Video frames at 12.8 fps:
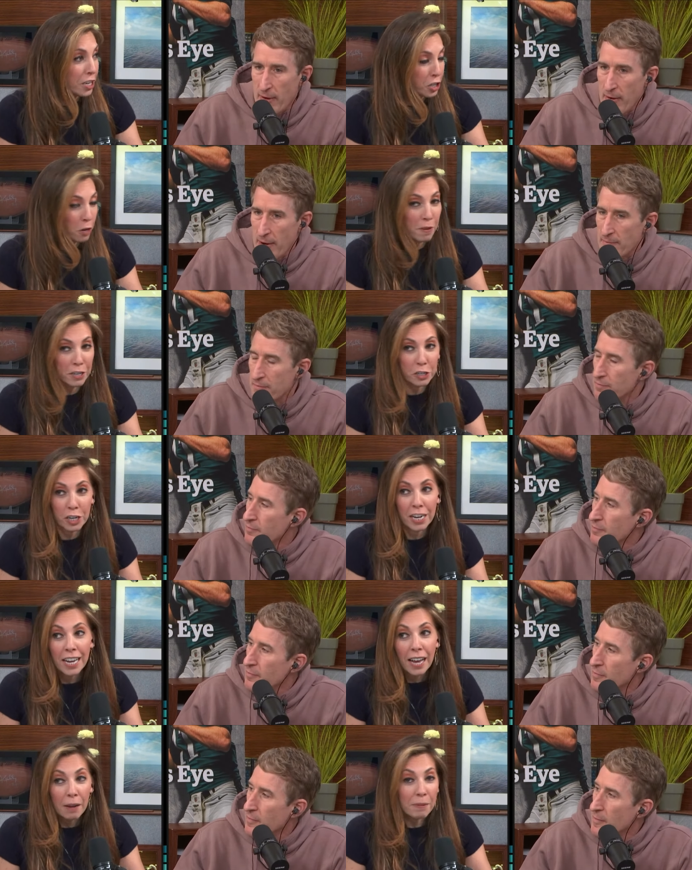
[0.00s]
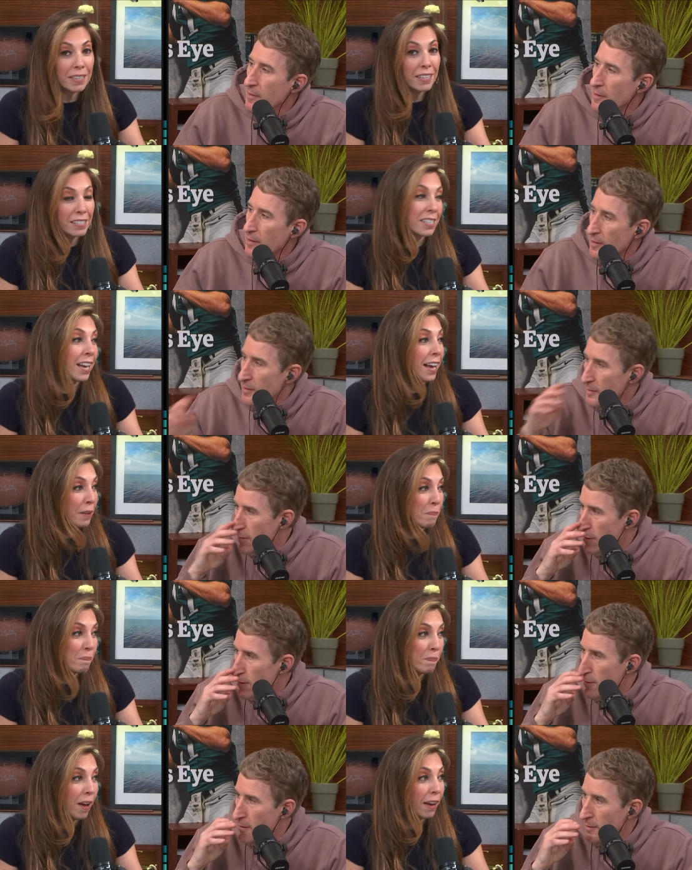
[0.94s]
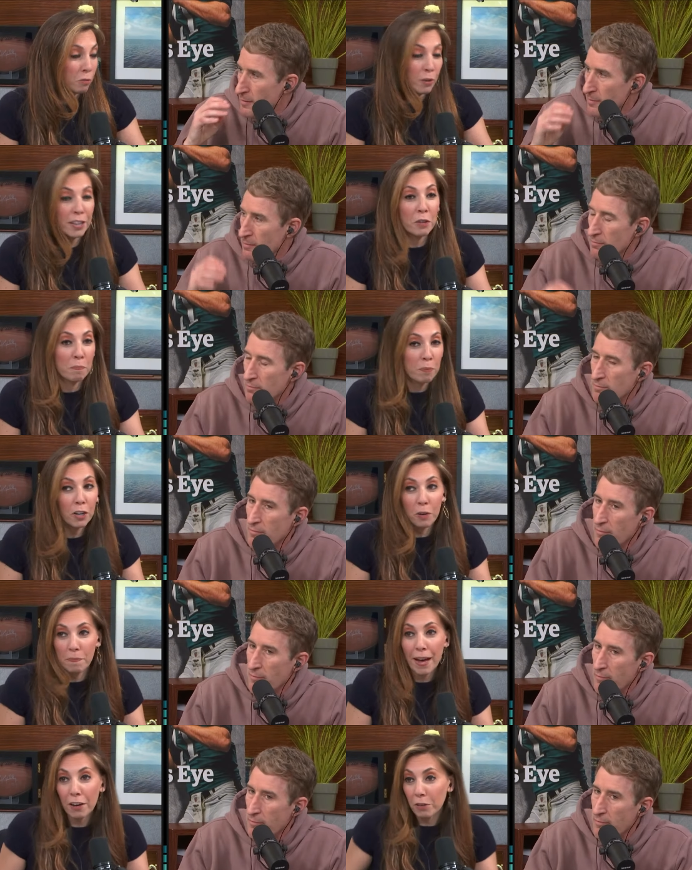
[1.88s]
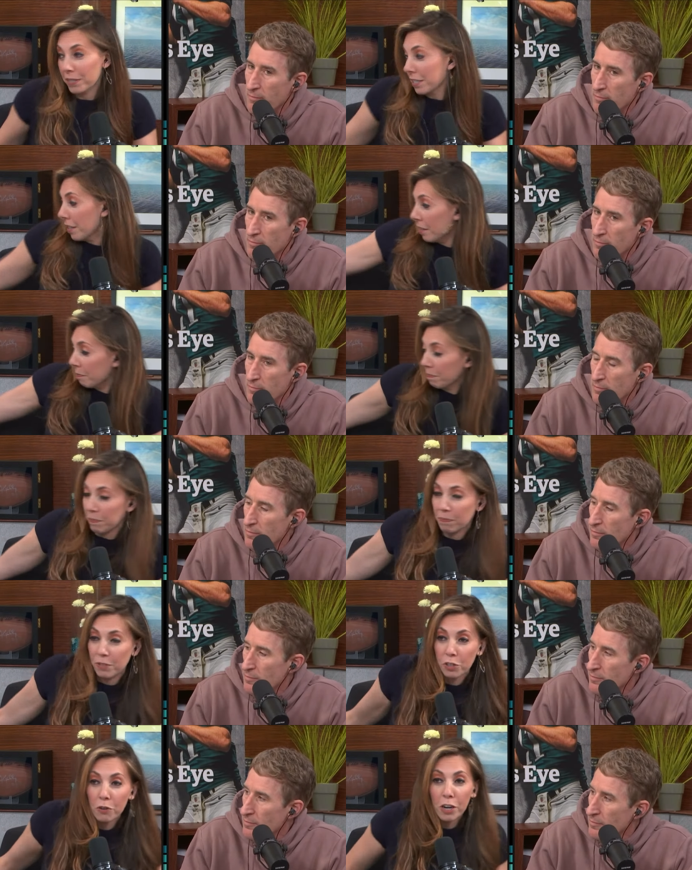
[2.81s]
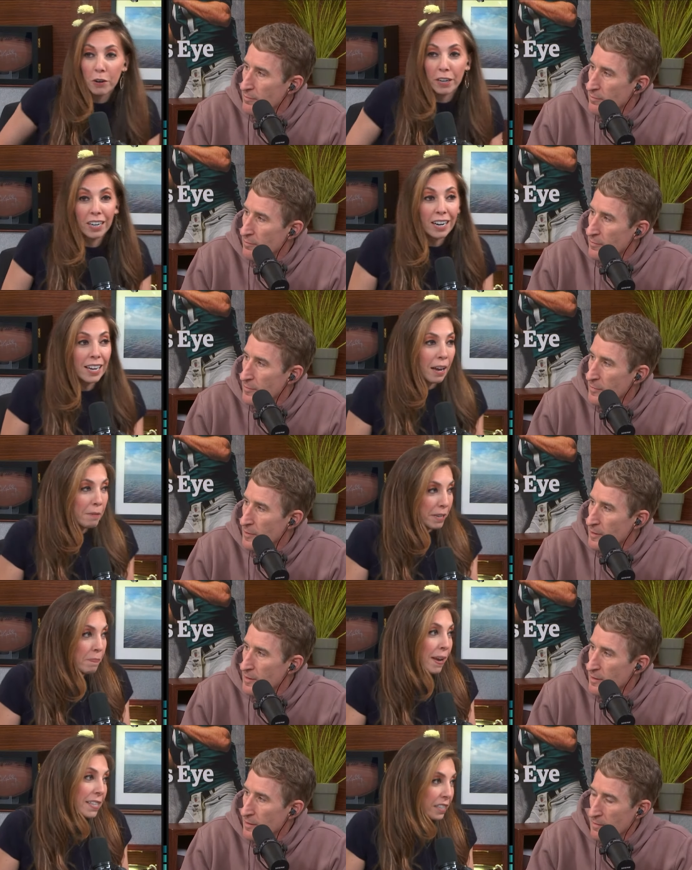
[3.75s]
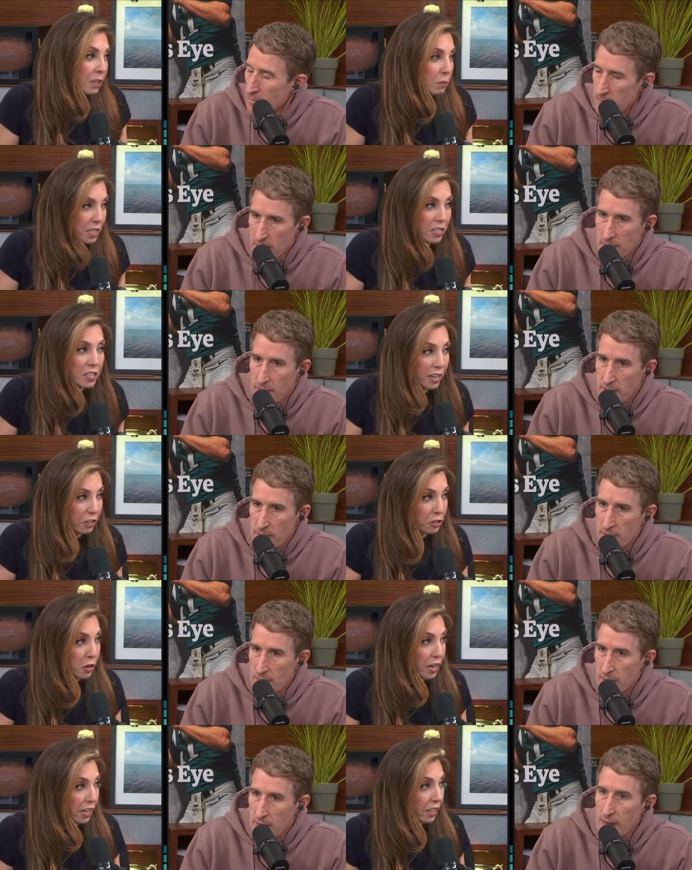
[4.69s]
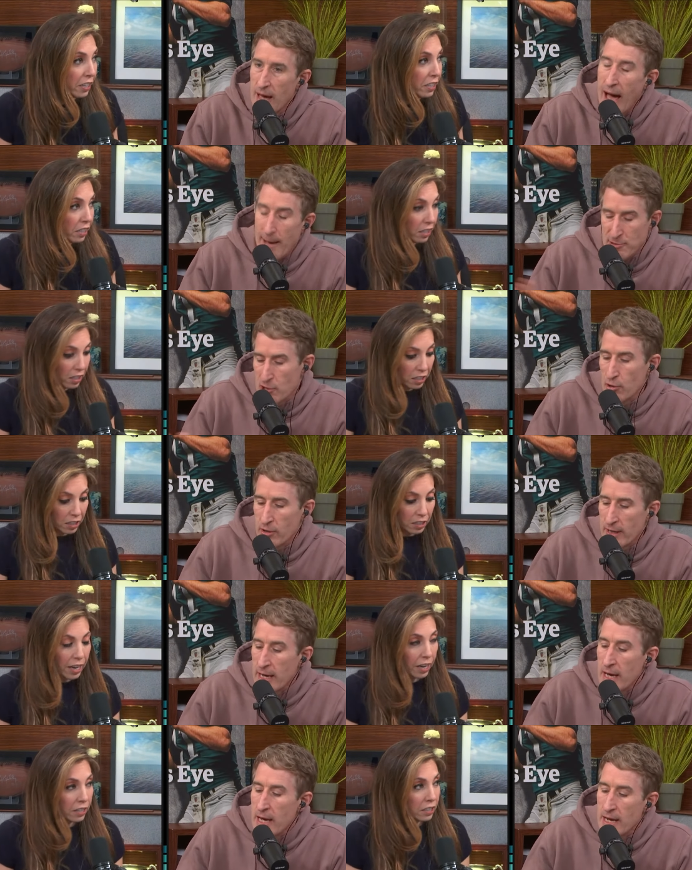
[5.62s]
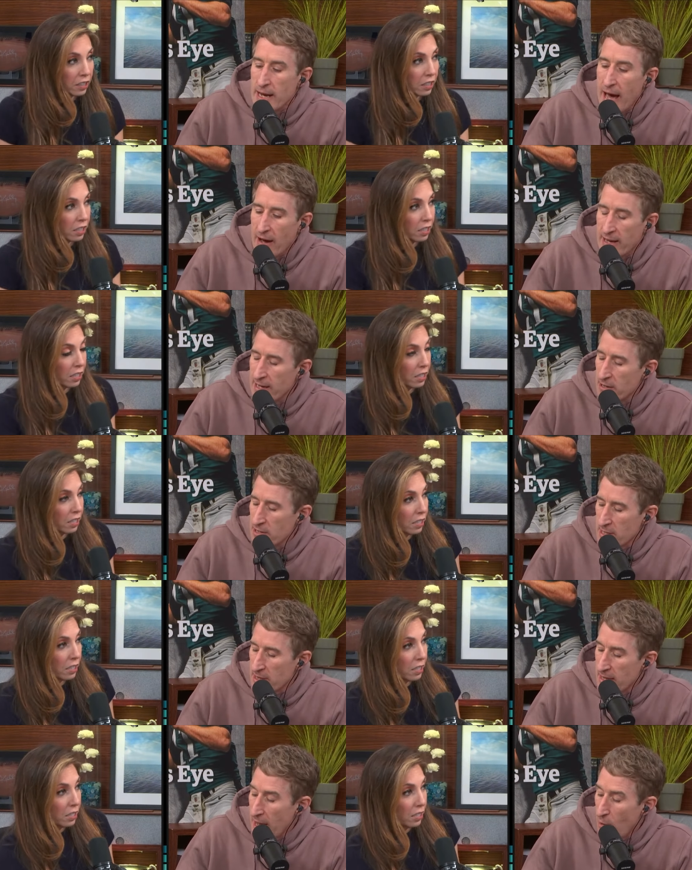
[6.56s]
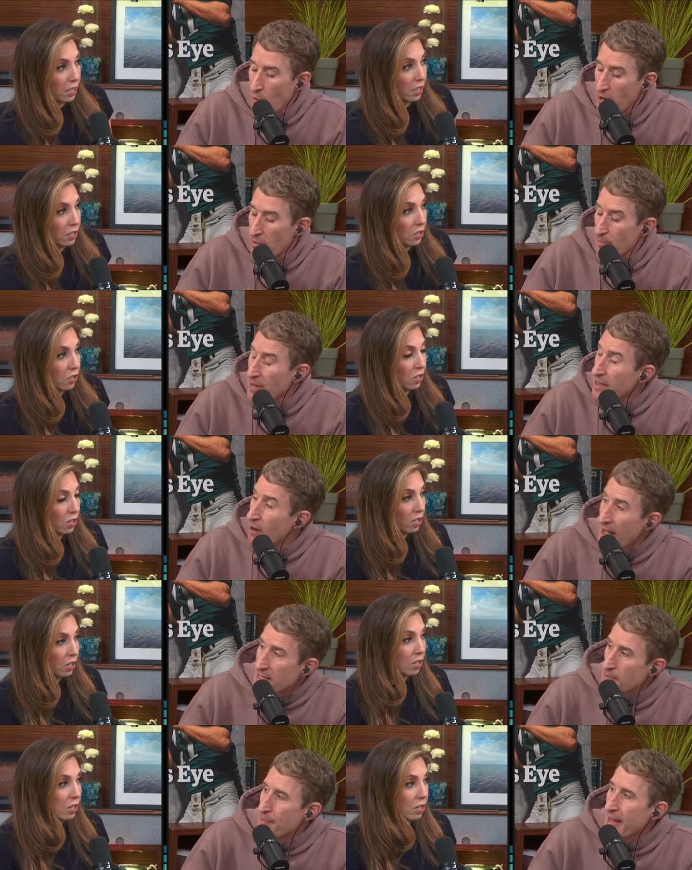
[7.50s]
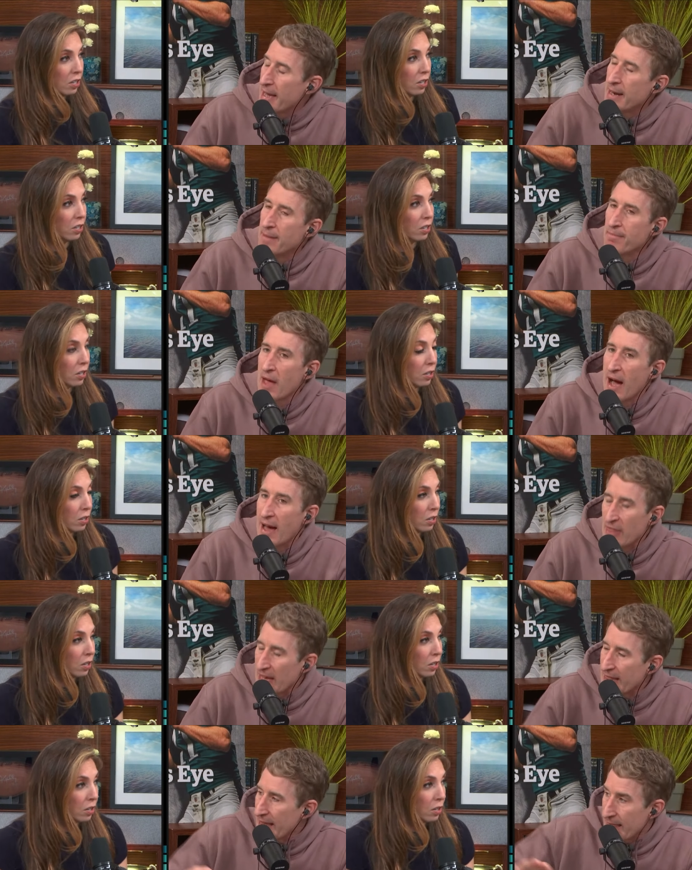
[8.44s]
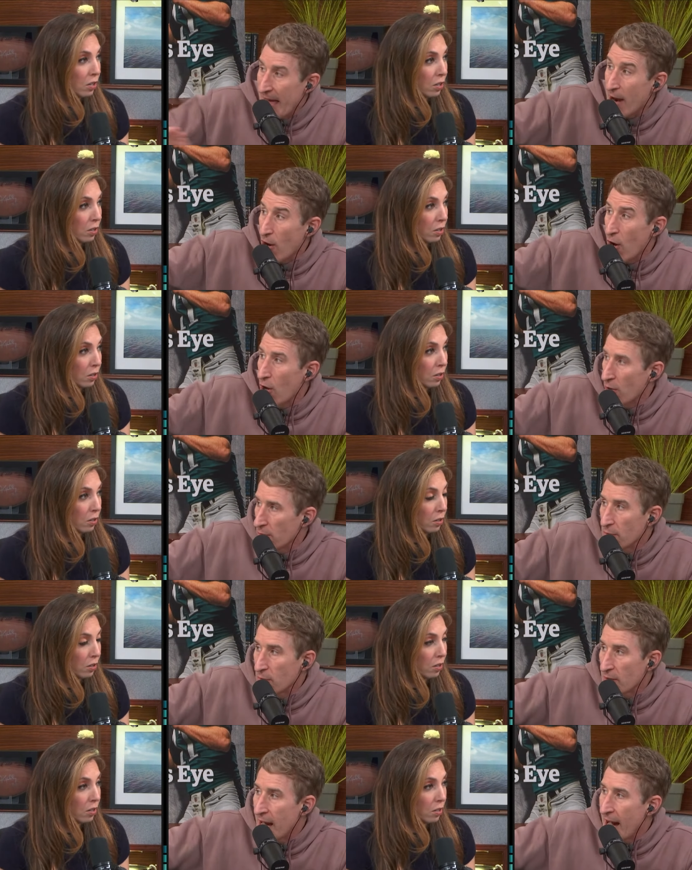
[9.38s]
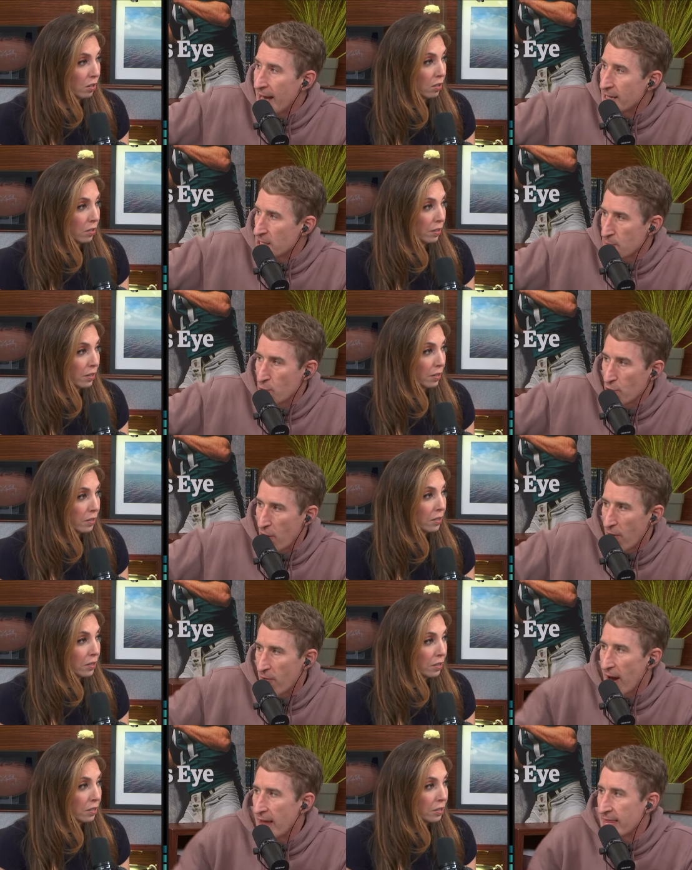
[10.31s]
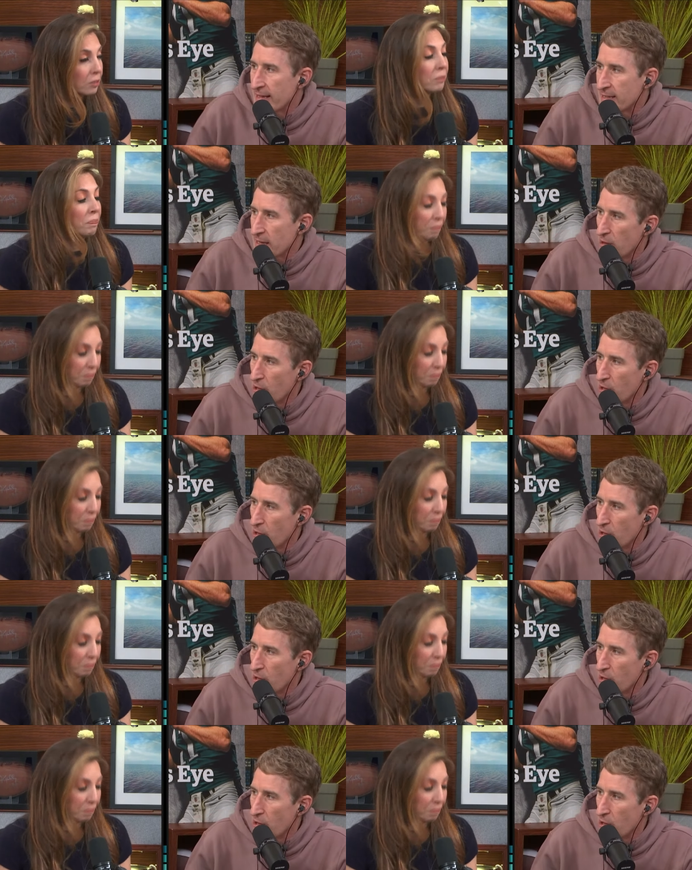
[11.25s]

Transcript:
Speaker 1: right, right, right. Commission. I mean, this guy. I read the book about him. It's in the studio here. I mean, he basically was insider trading.
Speaker 2: Absolutely. Yeah. Now, here's the thing I wonder, but there hasn't been, I think that that all kind of smoothed over. I think a